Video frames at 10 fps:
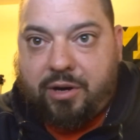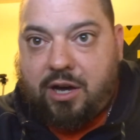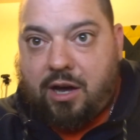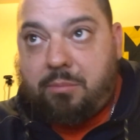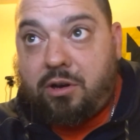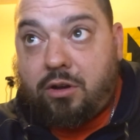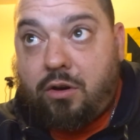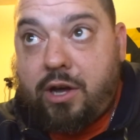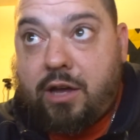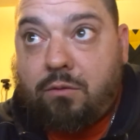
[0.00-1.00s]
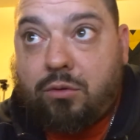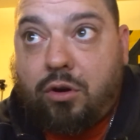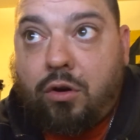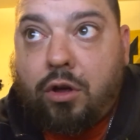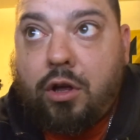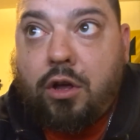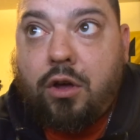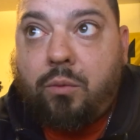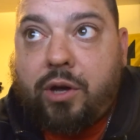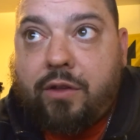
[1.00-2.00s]
But I'm going to go ahead and roll
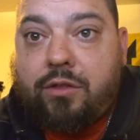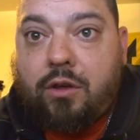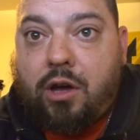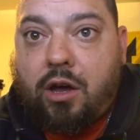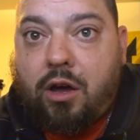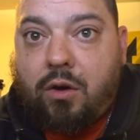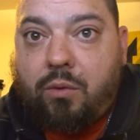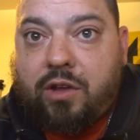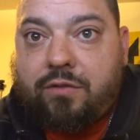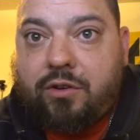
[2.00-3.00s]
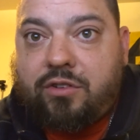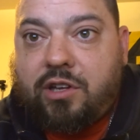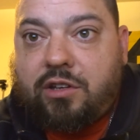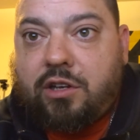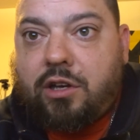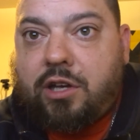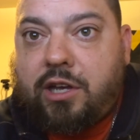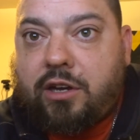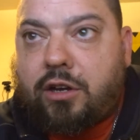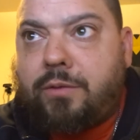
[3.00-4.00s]
with West Virginia
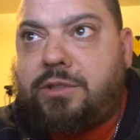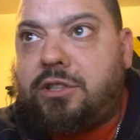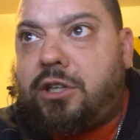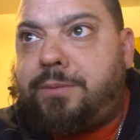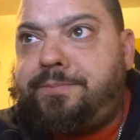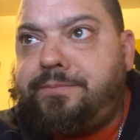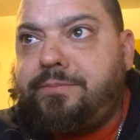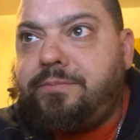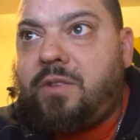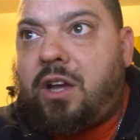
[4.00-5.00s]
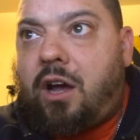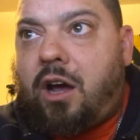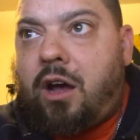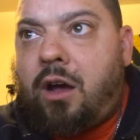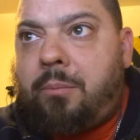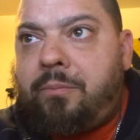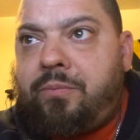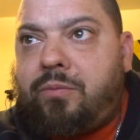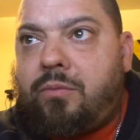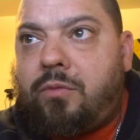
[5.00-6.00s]
here. So
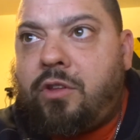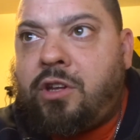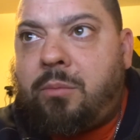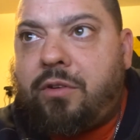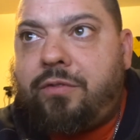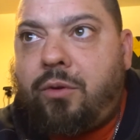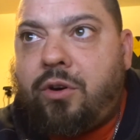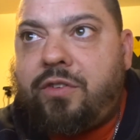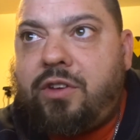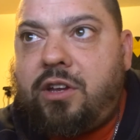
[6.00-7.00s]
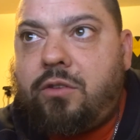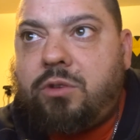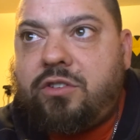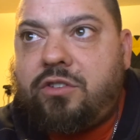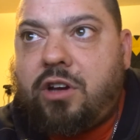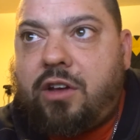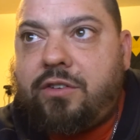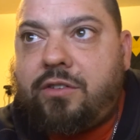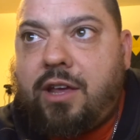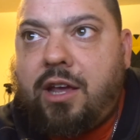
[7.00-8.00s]
the number 4 seed is Wichita
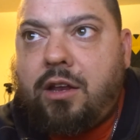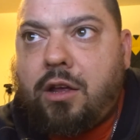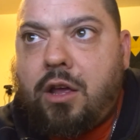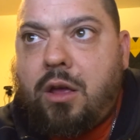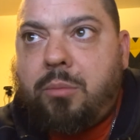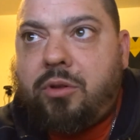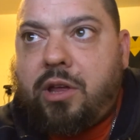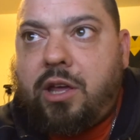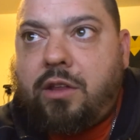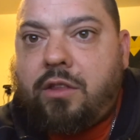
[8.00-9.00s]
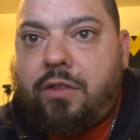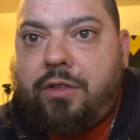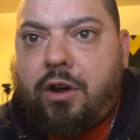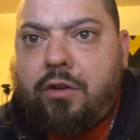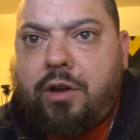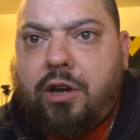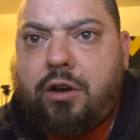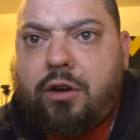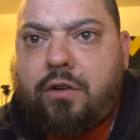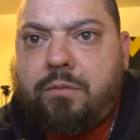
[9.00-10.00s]
State, playing the Thundering
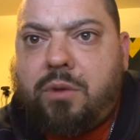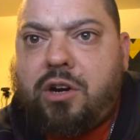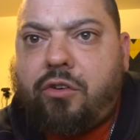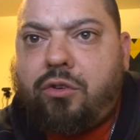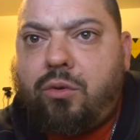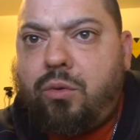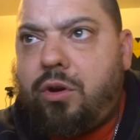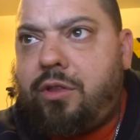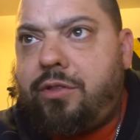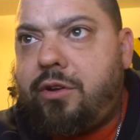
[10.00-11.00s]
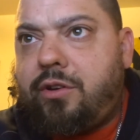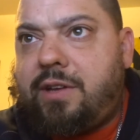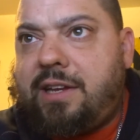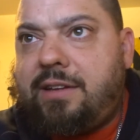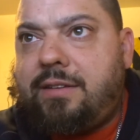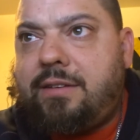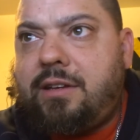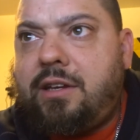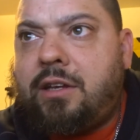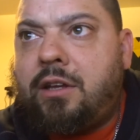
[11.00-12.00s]
Herd of Marshall, who are the 13
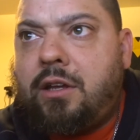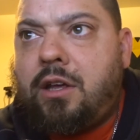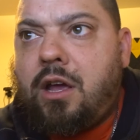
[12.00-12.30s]
seed.